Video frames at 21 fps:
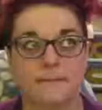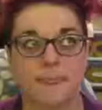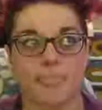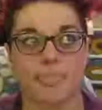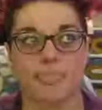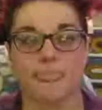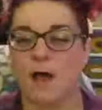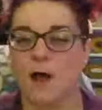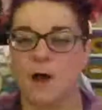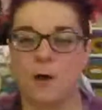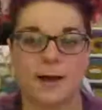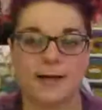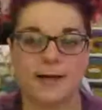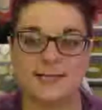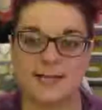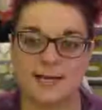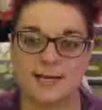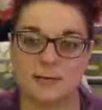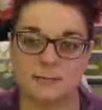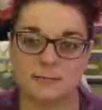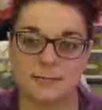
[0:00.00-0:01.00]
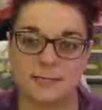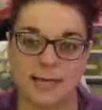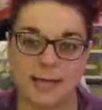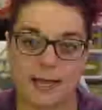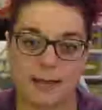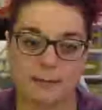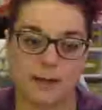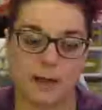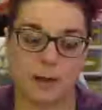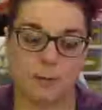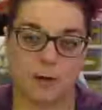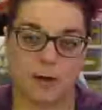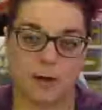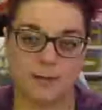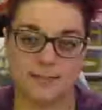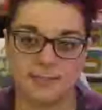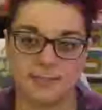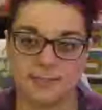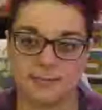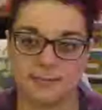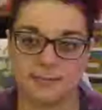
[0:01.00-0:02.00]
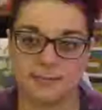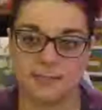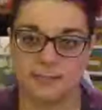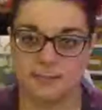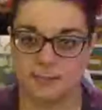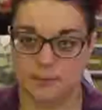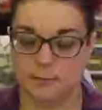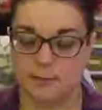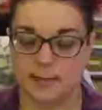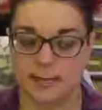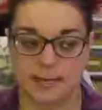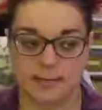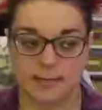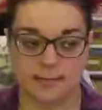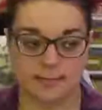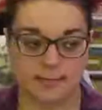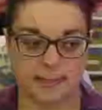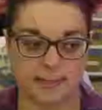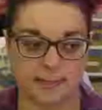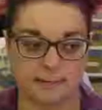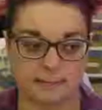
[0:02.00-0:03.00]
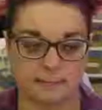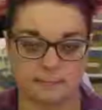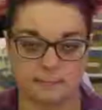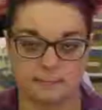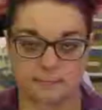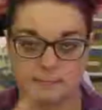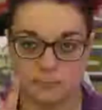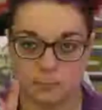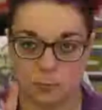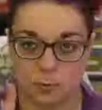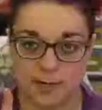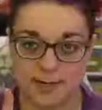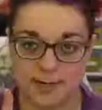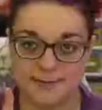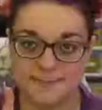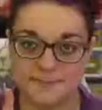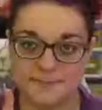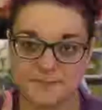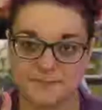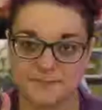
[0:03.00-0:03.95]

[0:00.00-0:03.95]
no, I don't think I want to do that. Like, one,